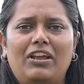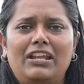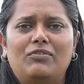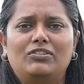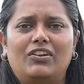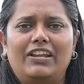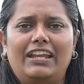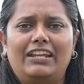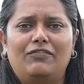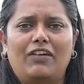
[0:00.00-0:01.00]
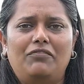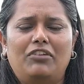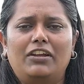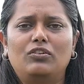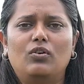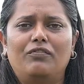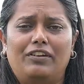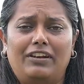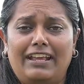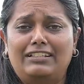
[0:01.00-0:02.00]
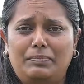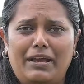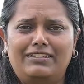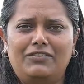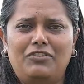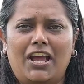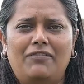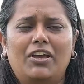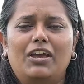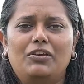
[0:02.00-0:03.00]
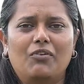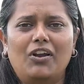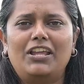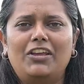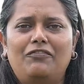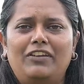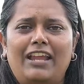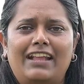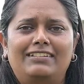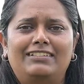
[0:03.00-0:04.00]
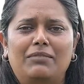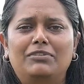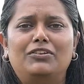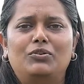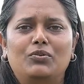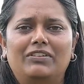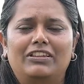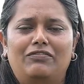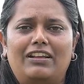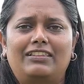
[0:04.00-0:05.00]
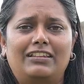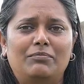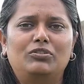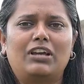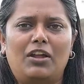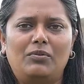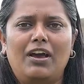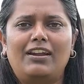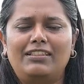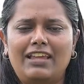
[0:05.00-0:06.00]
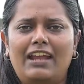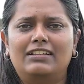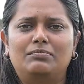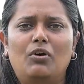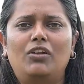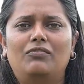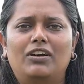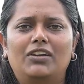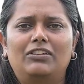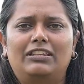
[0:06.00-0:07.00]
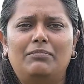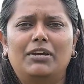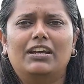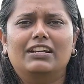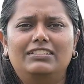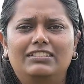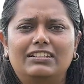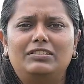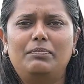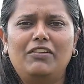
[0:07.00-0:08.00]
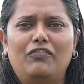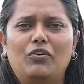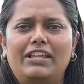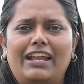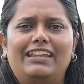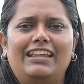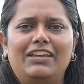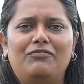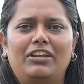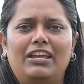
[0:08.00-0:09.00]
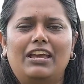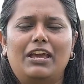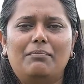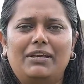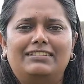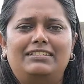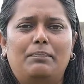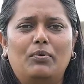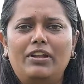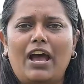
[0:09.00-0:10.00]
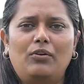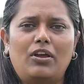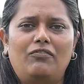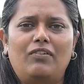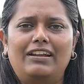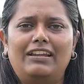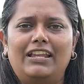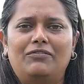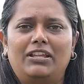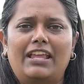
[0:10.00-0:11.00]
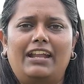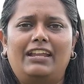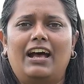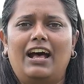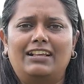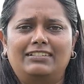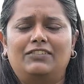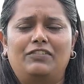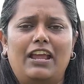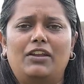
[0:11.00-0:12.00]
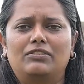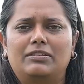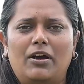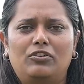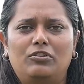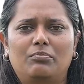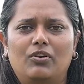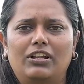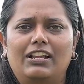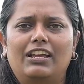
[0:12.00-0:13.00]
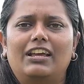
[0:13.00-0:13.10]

when he was on 85, tried to go for an expansive drive. Wonder if it had something to do with the fact that Dimuth Karunaratne had a small word with him just before that delivery because he pulled out of one delivery that uh, Asitha Fernando was about to bowl.